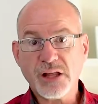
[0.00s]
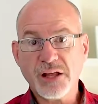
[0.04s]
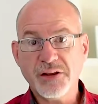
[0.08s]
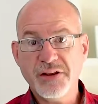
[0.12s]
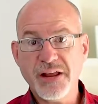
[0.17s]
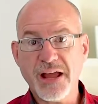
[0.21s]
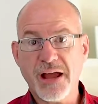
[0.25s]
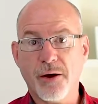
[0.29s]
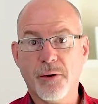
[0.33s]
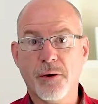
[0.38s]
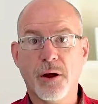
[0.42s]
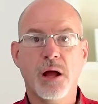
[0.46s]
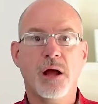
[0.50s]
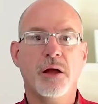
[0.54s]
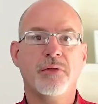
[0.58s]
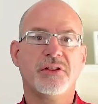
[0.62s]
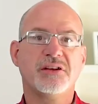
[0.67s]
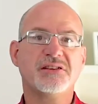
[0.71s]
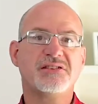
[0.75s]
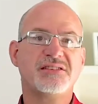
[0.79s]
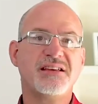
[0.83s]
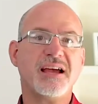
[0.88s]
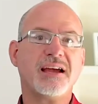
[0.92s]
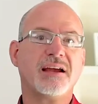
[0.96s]
Now,
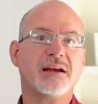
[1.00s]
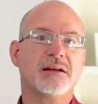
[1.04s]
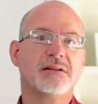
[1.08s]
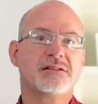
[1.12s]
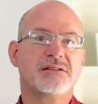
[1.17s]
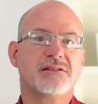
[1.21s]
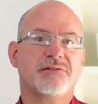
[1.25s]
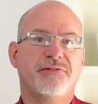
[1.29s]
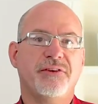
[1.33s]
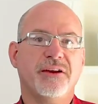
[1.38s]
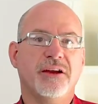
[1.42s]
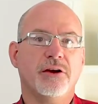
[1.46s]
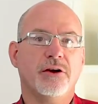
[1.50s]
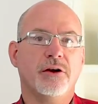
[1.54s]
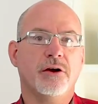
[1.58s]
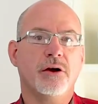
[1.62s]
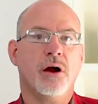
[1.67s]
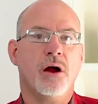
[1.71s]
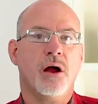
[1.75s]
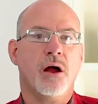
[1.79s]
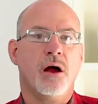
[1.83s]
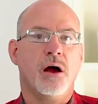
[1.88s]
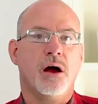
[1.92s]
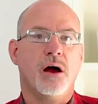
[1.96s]
the second sphere
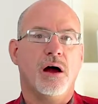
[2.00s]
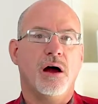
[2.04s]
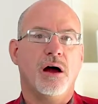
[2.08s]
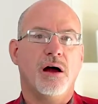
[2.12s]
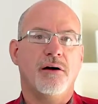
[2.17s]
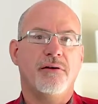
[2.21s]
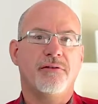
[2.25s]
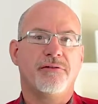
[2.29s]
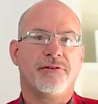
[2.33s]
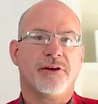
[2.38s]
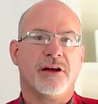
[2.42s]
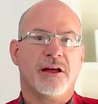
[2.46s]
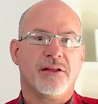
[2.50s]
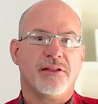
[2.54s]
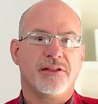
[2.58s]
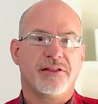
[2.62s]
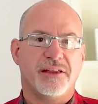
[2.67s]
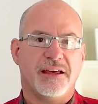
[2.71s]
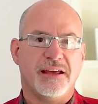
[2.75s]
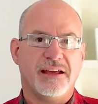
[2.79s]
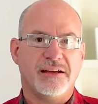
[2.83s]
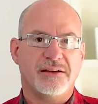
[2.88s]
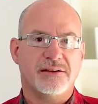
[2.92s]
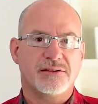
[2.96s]
of
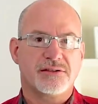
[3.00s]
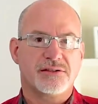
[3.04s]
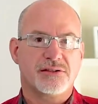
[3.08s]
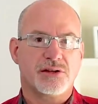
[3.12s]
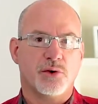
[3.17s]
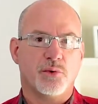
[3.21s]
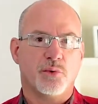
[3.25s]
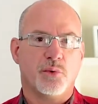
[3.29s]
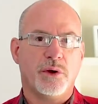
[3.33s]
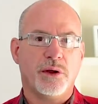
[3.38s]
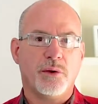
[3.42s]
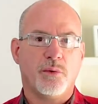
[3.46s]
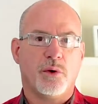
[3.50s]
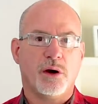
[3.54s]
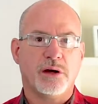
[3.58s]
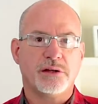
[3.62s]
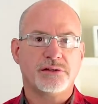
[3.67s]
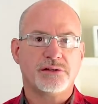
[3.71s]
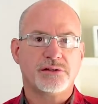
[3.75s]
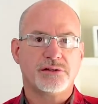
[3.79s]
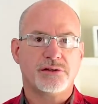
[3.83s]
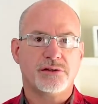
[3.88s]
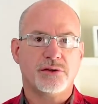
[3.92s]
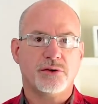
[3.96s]
things that we
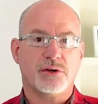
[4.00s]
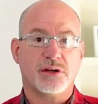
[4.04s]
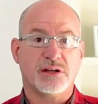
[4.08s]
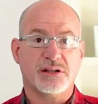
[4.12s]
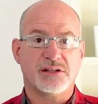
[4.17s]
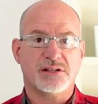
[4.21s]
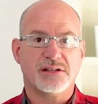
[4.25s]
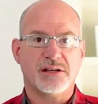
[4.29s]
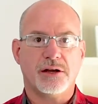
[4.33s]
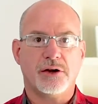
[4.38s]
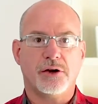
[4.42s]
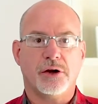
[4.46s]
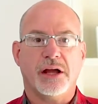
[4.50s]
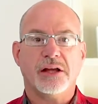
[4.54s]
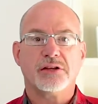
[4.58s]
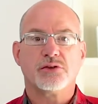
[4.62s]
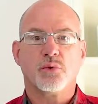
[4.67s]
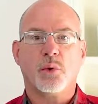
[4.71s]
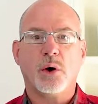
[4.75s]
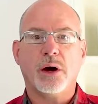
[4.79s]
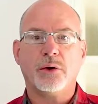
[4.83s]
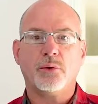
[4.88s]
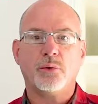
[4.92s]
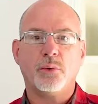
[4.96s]
want to consider is
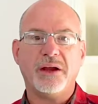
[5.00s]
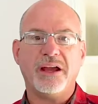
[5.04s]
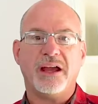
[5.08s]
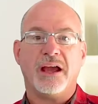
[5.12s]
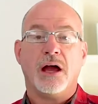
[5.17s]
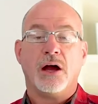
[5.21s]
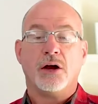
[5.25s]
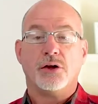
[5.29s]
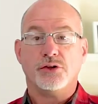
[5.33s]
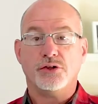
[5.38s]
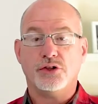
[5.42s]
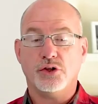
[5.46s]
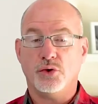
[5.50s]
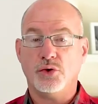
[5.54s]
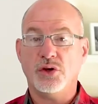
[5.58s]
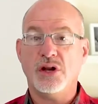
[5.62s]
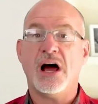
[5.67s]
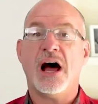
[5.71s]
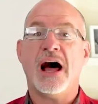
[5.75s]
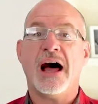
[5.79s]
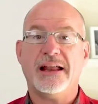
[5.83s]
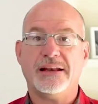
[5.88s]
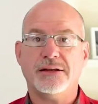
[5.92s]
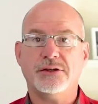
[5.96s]
what we do
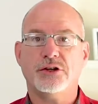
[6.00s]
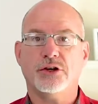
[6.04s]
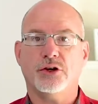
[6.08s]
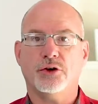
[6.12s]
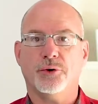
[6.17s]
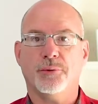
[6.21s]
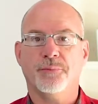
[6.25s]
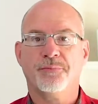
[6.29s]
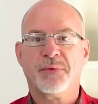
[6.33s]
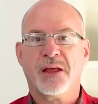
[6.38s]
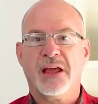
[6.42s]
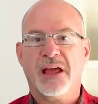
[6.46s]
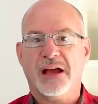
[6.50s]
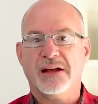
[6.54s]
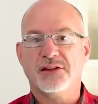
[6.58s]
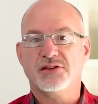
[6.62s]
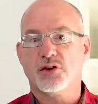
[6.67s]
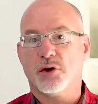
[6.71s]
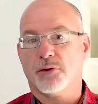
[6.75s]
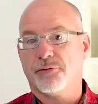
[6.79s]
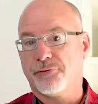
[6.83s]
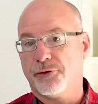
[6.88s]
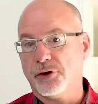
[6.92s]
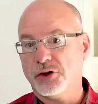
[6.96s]
not do. And
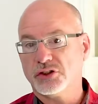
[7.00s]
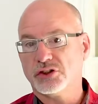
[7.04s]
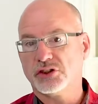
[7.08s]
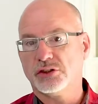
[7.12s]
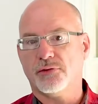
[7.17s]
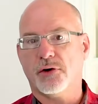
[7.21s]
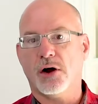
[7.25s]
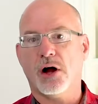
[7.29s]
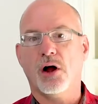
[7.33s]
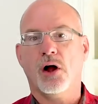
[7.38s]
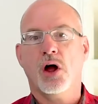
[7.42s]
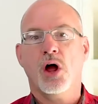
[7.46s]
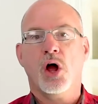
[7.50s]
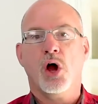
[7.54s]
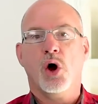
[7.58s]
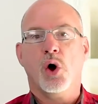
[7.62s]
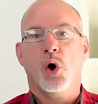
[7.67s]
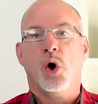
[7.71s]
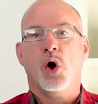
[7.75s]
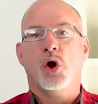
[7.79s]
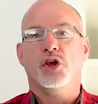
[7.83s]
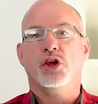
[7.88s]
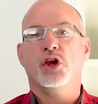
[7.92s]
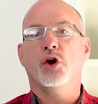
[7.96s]
so, first of all,
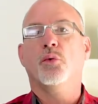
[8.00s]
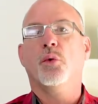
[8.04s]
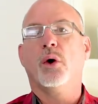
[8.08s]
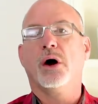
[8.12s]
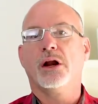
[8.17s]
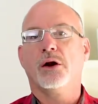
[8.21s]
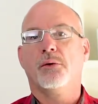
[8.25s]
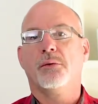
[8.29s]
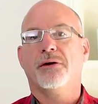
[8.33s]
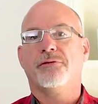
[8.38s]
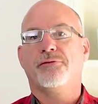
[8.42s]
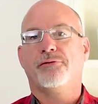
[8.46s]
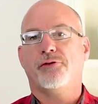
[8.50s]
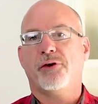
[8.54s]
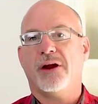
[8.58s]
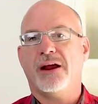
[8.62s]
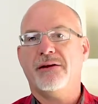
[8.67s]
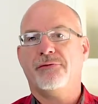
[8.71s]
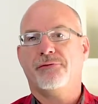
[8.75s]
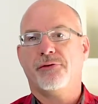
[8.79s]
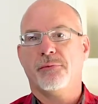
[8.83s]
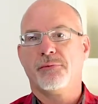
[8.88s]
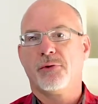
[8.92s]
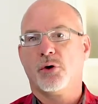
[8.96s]
you want to
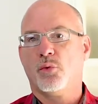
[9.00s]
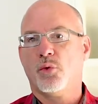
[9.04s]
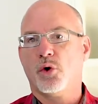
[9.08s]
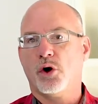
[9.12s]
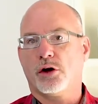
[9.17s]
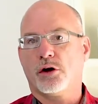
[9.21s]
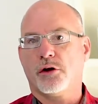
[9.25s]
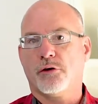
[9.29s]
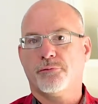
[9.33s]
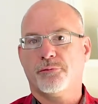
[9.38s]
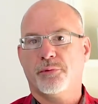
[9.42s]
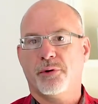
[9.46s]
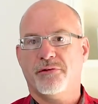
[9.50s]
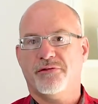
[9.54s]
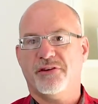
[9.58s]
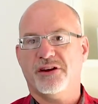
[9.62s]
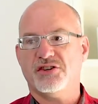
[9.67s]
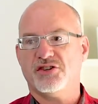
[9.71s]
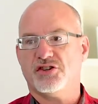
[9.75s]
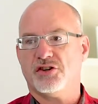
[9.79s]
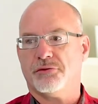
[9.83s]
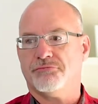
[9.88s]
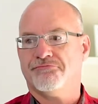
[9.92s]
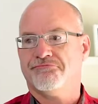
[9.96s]
refrain from the work of
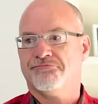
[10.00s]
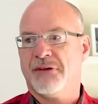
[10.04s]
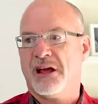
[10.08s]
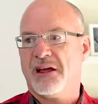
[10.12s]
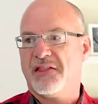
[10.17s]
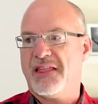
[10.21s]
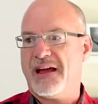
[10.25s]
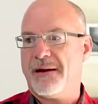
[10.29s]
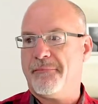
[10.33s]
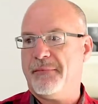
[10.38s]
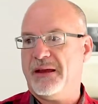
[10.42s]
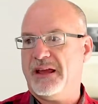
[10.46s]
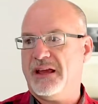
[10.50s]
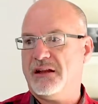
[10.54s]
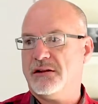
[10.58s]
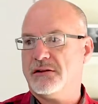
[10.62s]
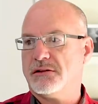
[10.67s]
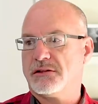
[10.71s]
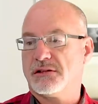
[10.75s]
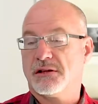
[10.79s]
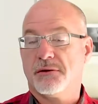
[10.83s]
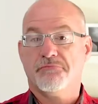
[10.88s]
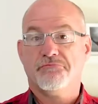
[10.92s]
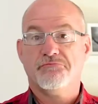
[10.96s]
provision. That
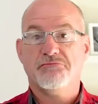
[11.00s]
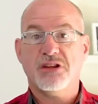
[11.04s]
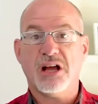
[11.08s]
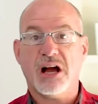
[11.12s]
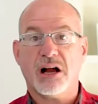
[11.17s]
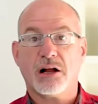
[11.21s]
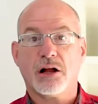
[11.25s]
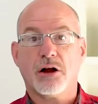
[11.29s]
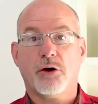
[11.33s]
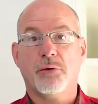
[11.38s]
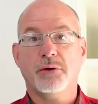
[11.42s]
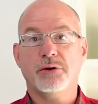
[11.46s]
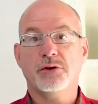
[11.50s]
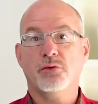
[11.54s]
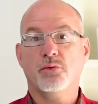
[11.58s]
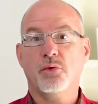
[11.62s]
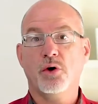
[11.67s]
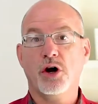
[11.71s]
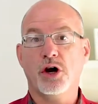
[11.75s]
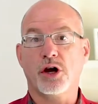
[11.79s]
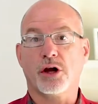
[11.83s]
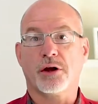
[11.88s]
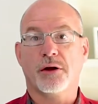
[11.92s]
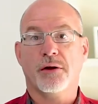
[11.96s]
means not going to
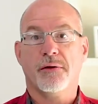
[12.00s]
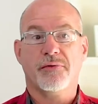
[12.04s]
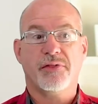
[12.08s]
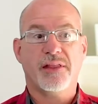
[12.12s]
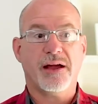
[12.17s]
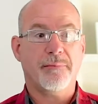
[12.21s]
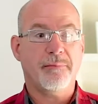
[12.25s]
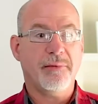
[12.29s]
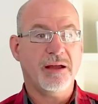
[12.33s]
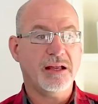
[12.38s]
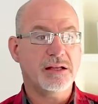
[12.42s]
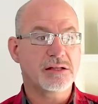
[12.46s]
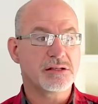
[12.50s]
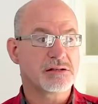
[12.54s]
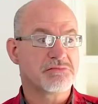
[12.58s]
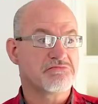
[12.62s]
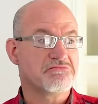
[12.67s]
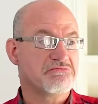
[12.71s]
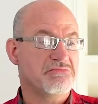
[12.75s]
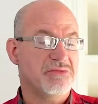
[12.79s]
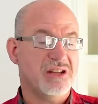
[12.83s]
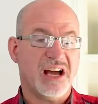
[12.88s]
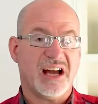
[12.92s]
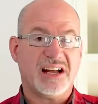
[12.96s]
work. That
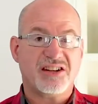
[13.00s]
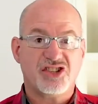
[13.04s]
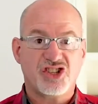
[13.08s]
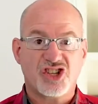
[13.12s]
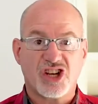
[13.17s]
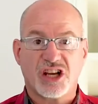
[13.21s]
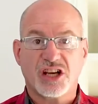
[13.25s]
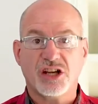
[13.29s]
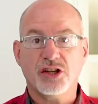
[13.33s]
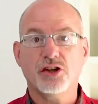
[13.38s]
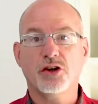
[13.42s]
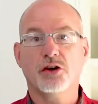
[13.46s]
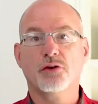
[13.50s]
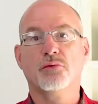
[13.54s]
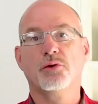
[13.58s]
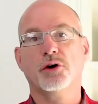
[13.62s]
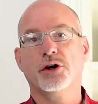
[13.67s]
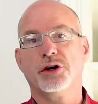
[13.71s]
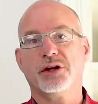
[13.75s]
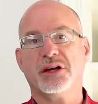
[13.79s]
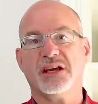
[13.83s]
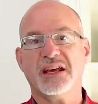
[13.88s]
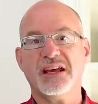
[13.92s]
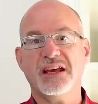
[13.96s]
means not checking your
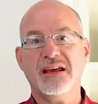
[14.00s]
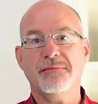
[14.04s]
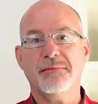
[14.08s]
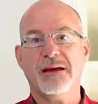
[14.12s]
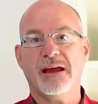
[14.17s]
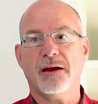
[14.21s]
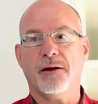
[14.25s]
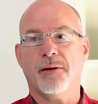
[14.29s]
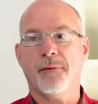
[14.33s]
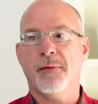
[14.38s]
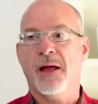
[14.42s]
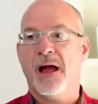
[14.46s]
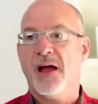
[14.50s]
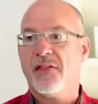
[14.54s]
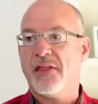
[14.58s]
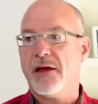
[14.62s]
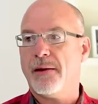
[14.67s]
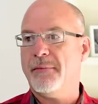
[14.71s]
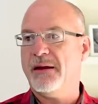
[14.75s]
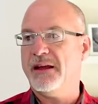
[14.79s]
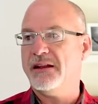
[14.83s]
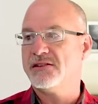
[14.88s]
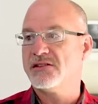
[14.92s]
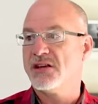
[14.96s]
work email. That
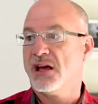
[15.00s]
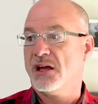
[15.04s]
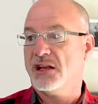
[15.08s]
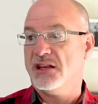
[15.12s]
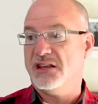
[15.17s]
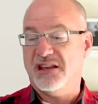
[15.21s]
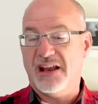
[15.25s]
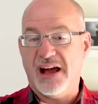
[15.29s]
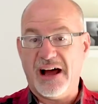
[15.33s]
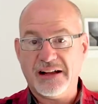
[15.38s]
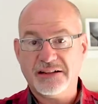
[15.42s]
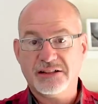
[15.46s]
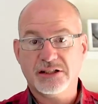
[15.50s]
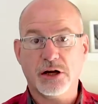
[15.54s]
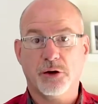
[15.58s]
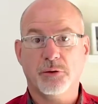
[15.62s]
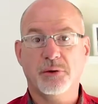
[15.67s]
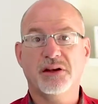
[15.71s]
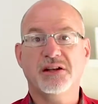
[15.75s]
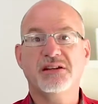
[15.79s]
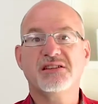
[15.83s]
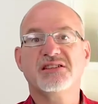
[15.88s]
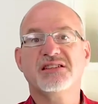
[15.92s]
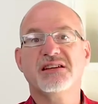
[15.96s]
means not
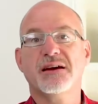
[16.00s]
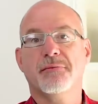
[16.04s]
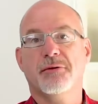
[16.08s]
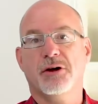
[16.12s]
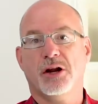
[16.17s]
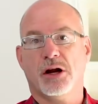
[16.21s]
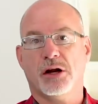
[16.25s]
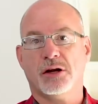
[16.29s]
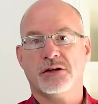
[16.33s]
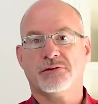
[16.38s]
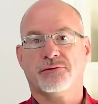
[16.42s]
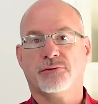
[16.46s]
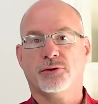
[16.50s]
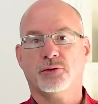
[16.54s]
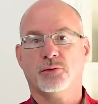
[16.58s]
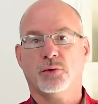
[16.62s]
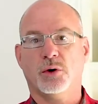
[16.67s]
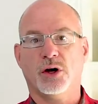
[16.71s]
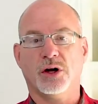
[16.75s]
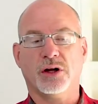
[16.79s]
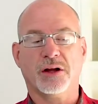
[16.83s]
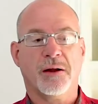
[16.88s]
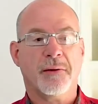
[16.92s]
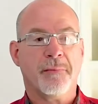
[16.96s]
going to seminars for
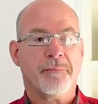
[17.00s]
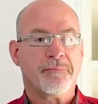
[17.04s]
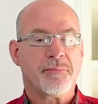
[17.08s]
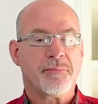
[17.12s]
work.